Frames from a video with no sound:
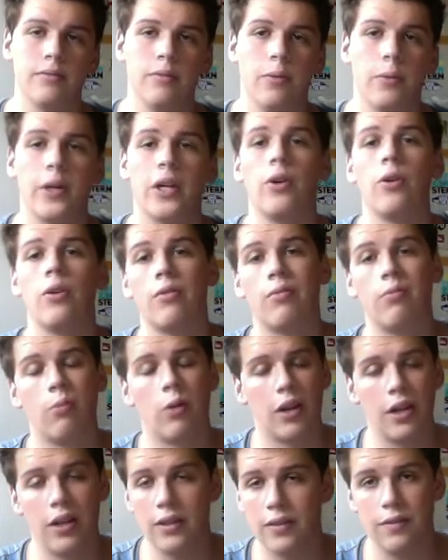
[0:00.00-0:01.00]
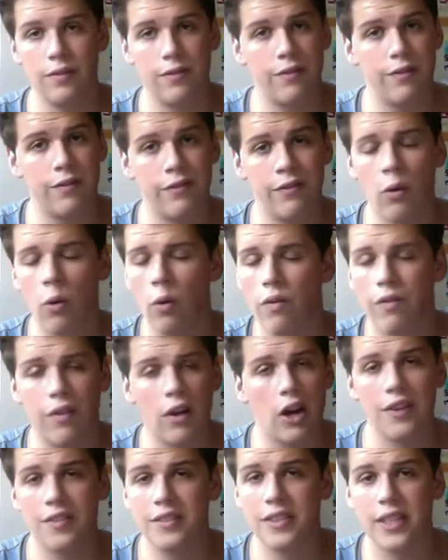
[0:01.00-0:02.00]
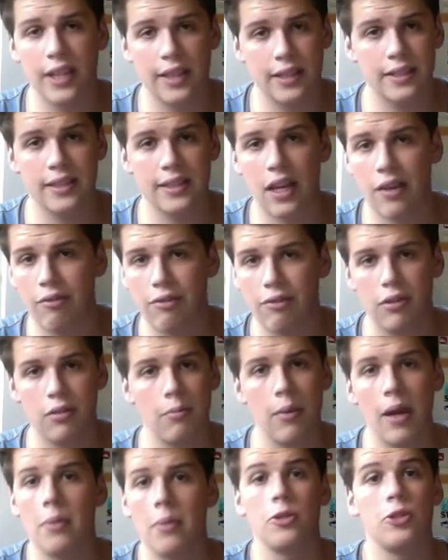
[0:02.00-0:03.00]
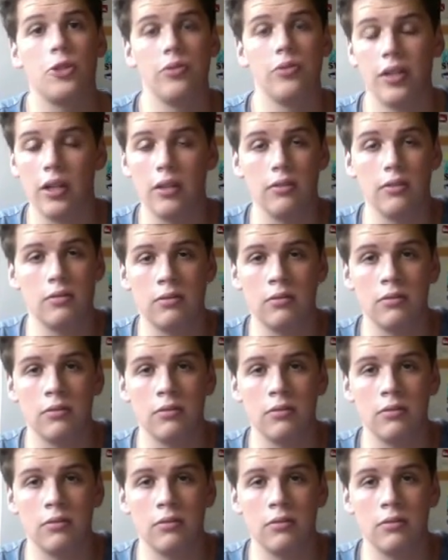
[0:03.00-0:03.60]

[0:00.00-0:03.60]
We could have won it 4, 5, 6, 7, maybe 2-0